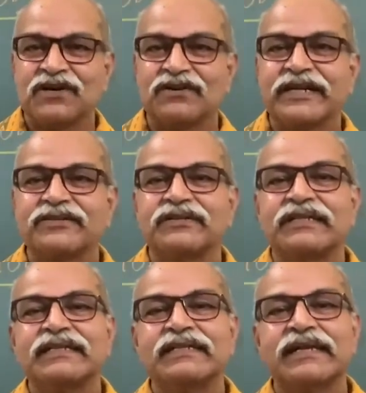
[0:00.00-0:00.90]
Alright, so
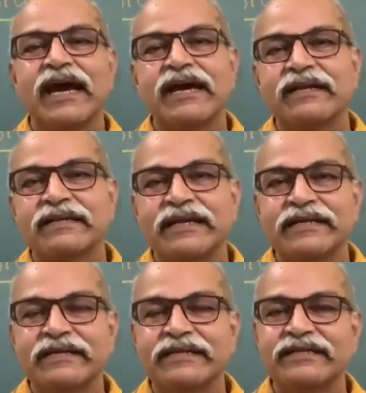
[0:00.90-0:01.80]
the entire
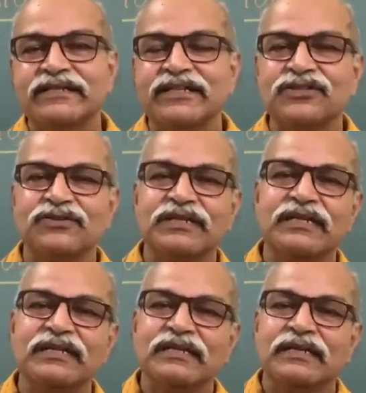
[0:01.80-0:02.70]
19th
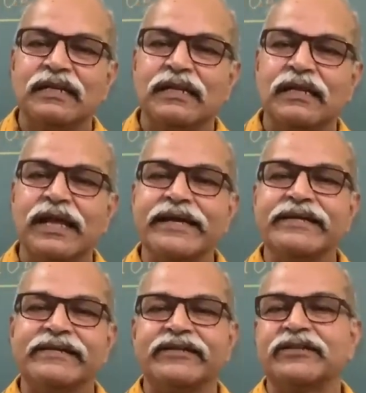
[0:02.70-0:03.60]
century,
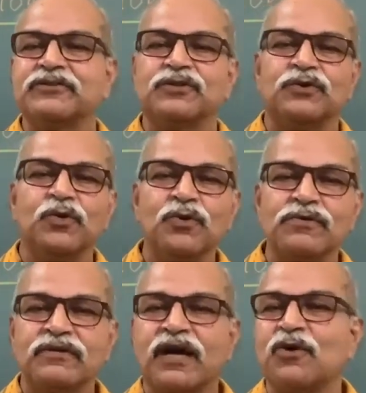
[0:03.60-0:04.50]
light, there's
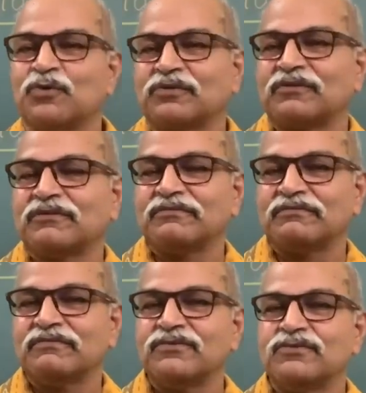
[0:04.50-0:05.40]
no
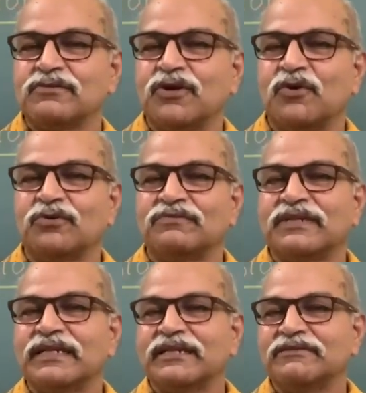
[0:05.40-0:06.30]
doubt,
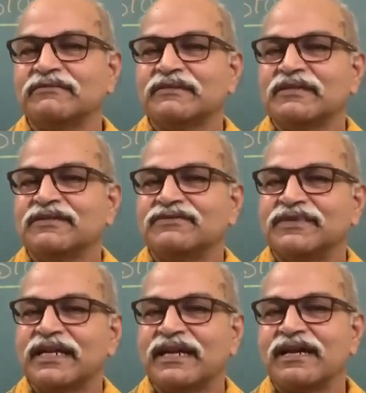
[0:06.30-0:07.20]
very
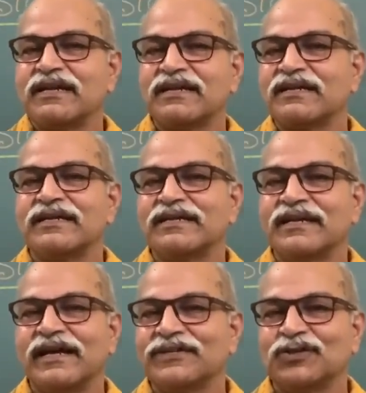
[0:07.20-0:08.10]
clearly
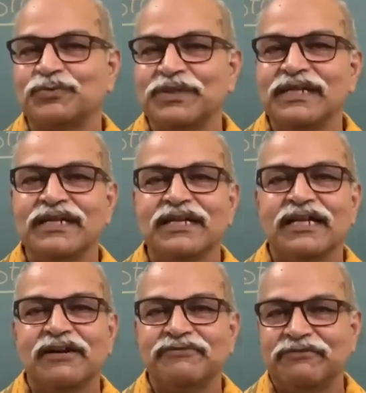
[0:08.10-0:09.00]
it has to be
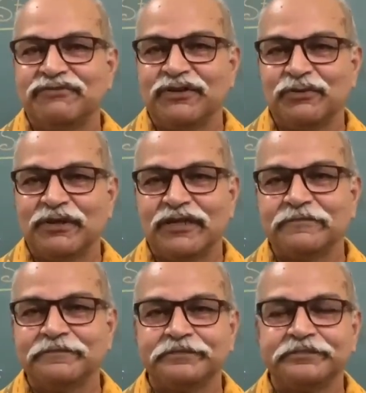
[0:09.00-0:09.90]
a wave phenomena.
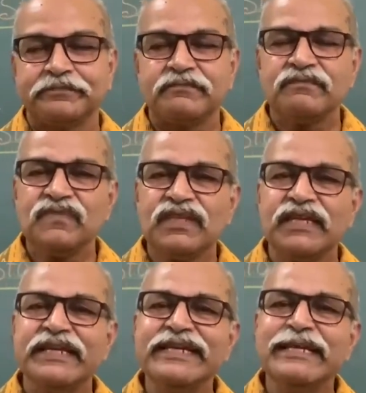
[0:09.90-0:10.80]

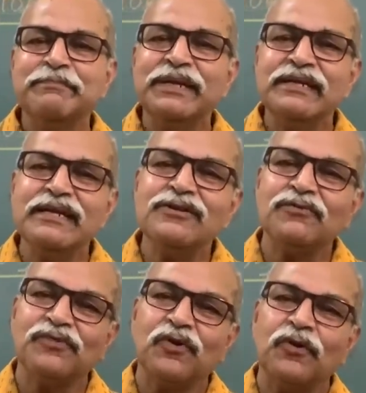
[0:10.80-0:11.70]
Independent
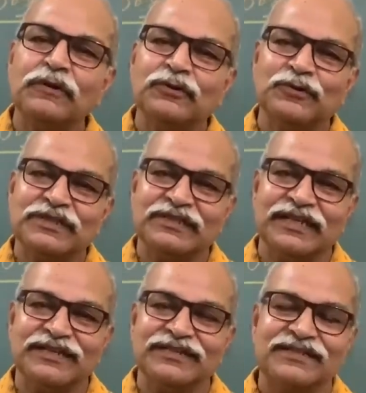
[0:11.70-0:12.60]
of all those
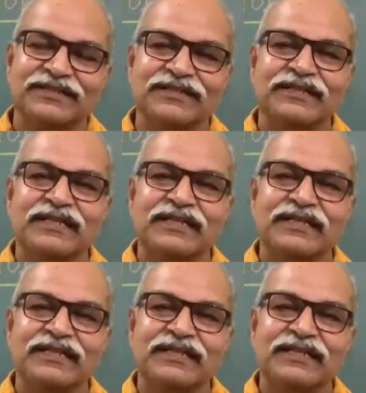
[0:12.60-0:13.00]
things,